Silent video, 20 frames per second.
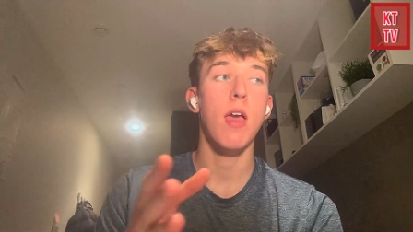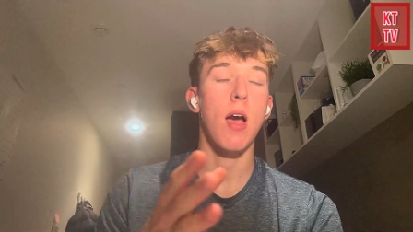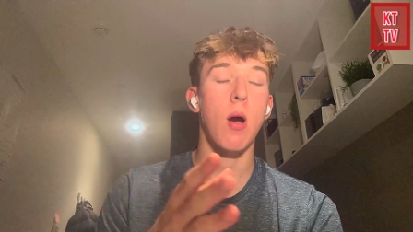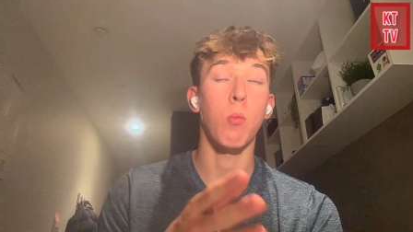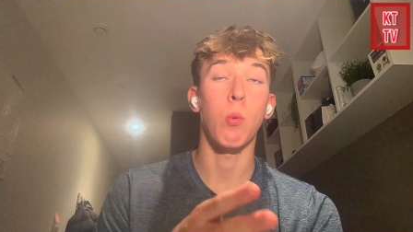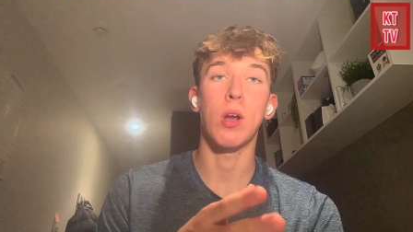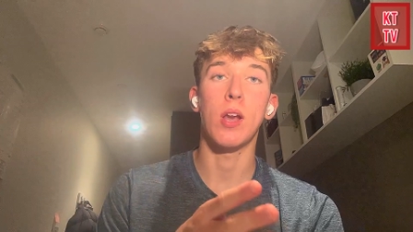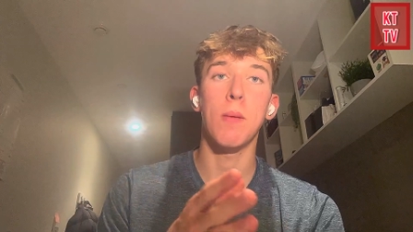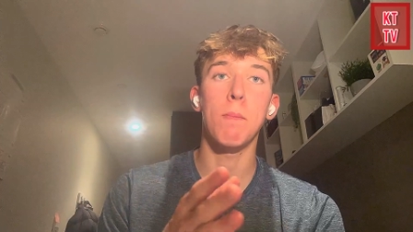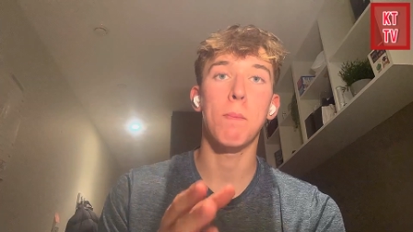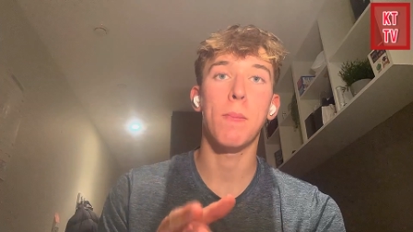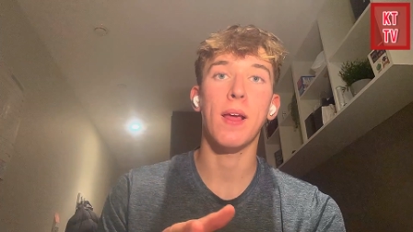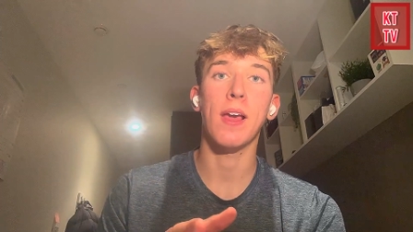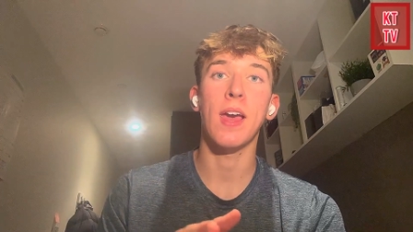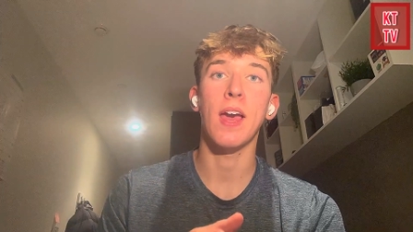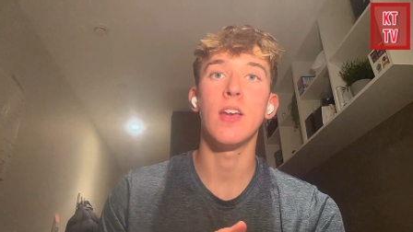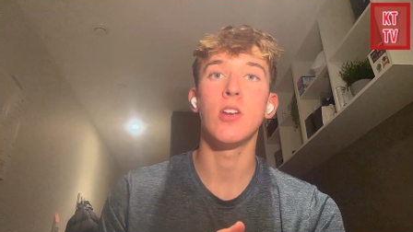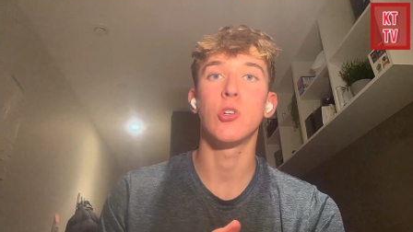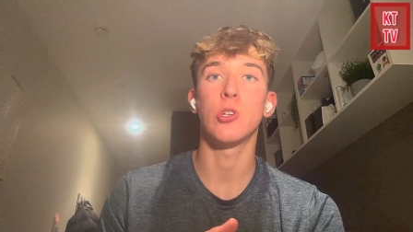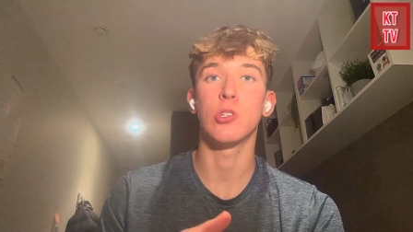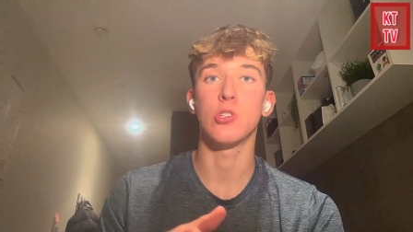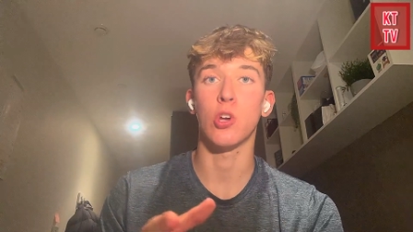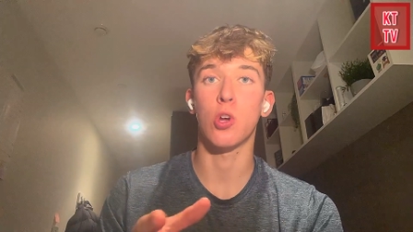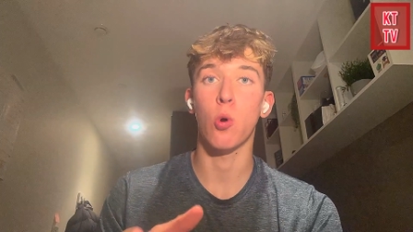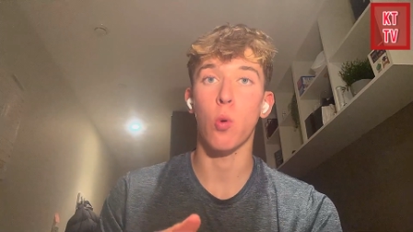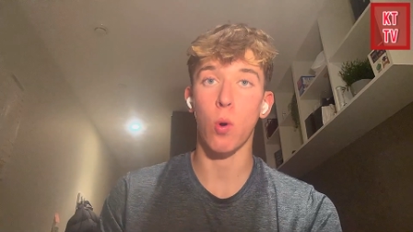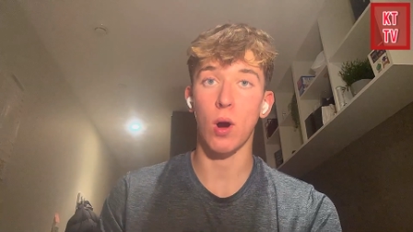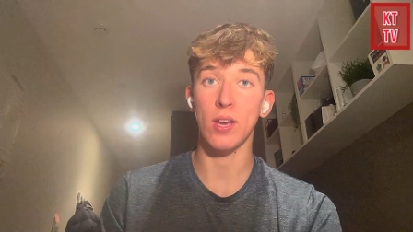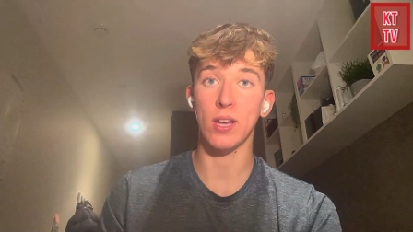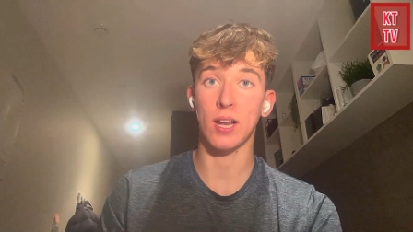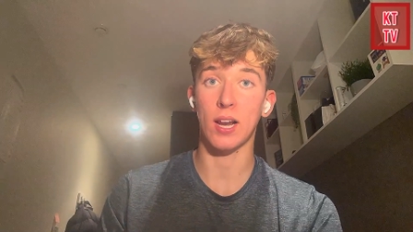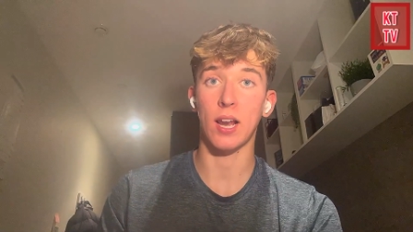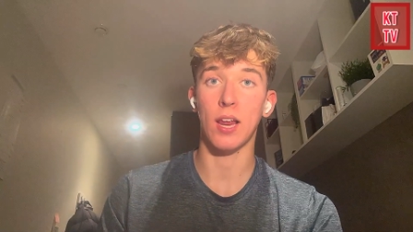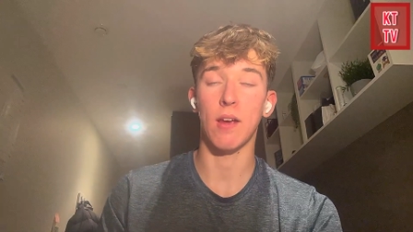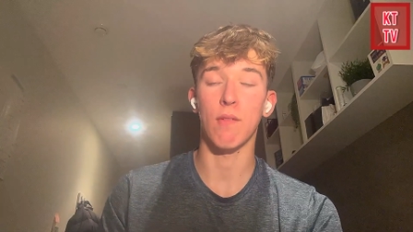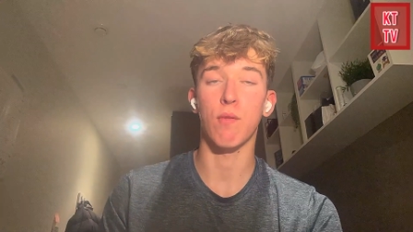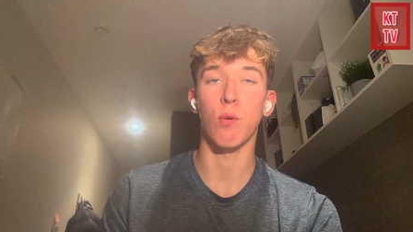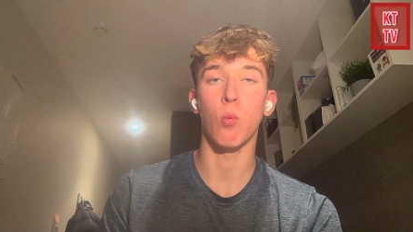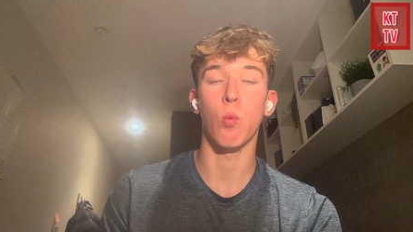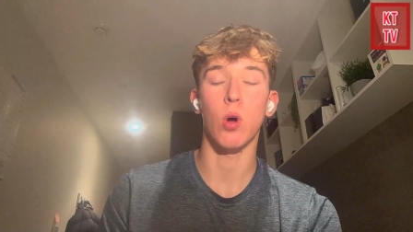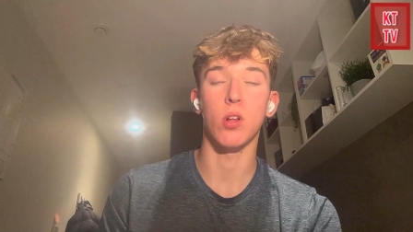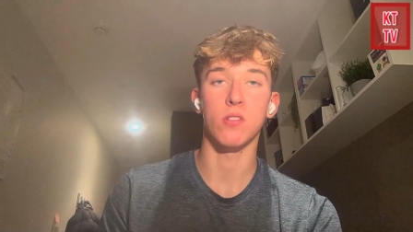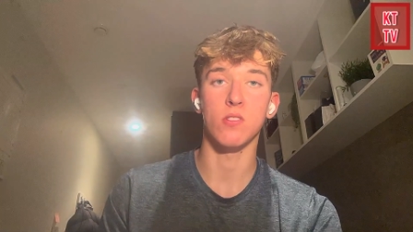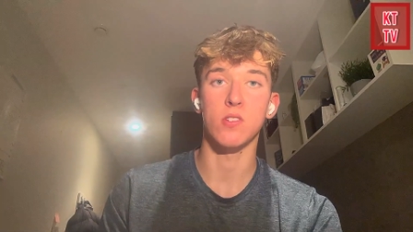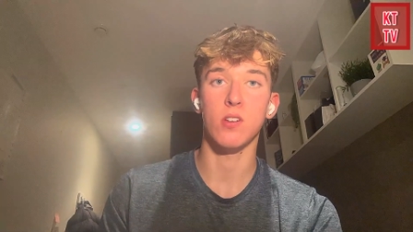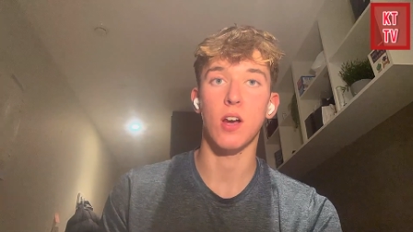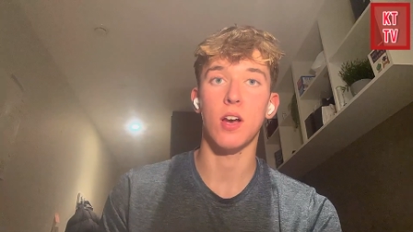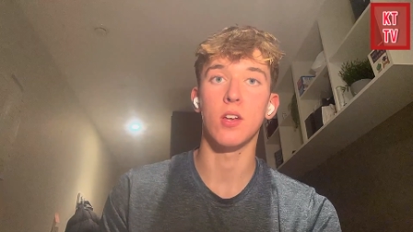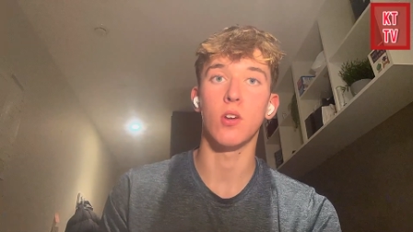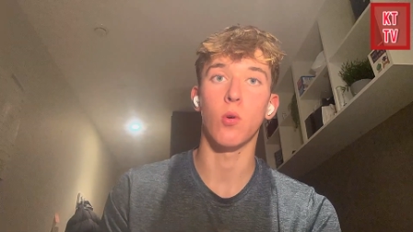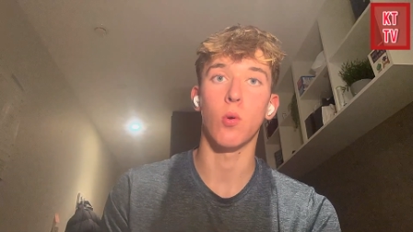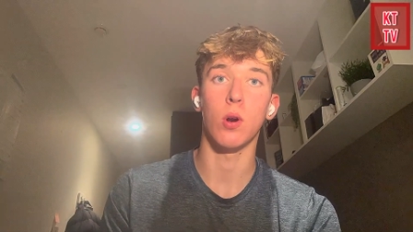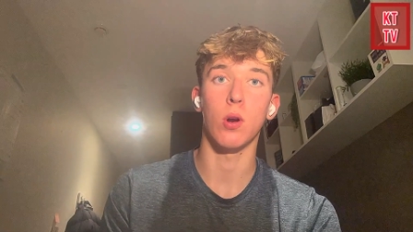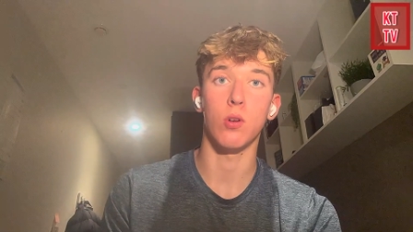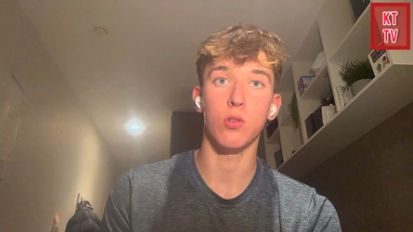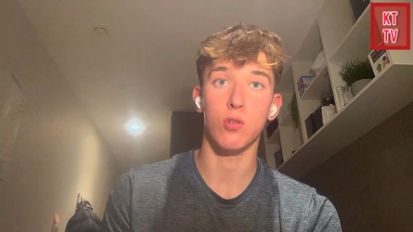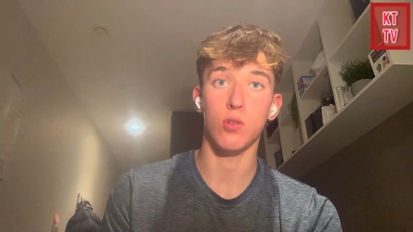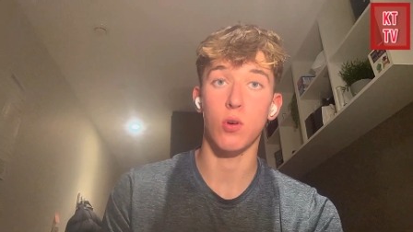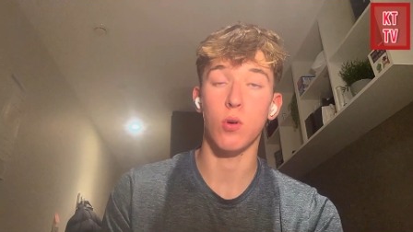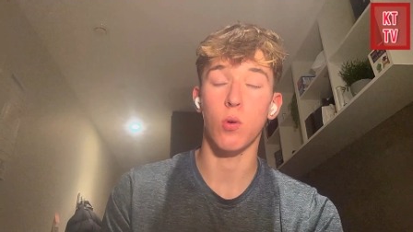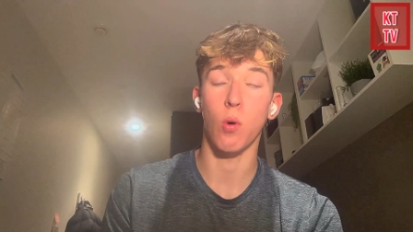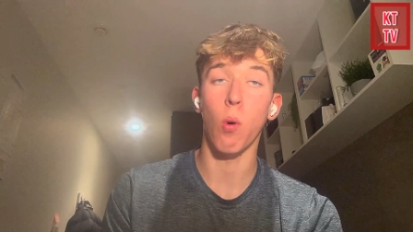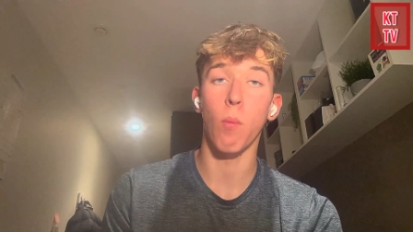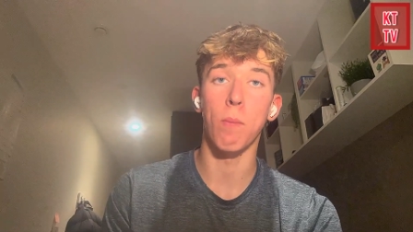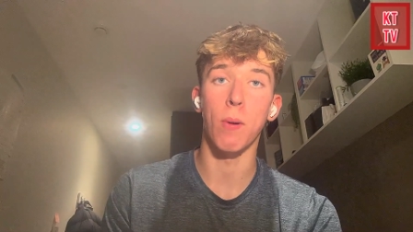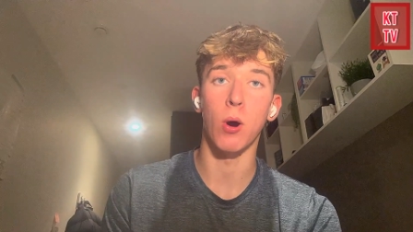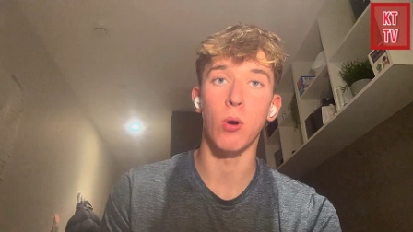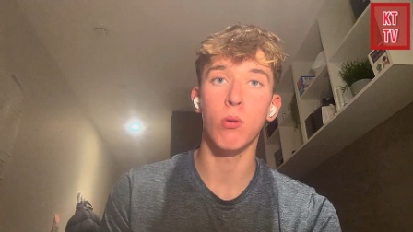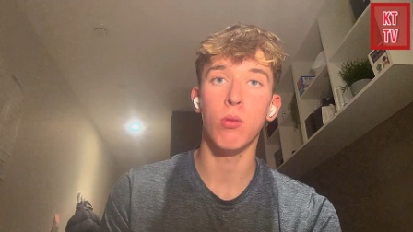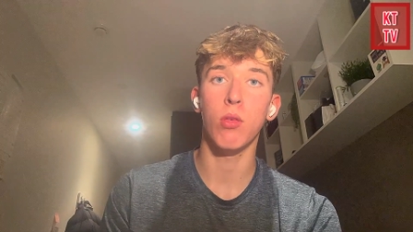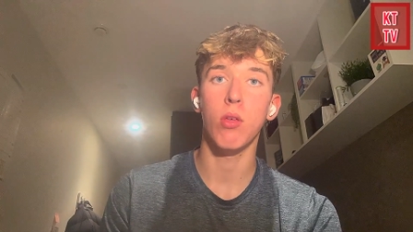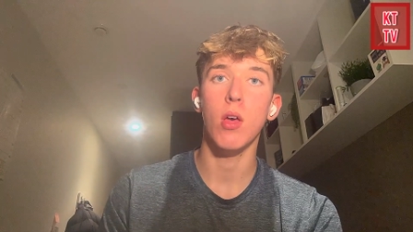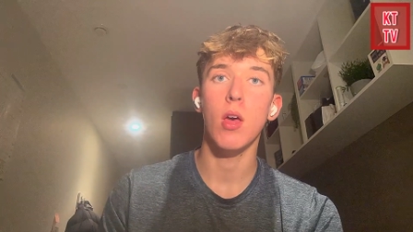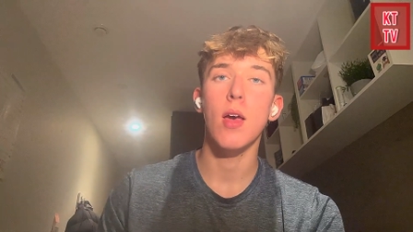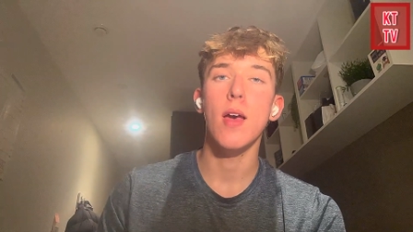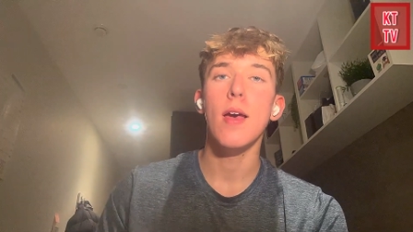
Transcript: and when implications are quite clear for one side or, or both,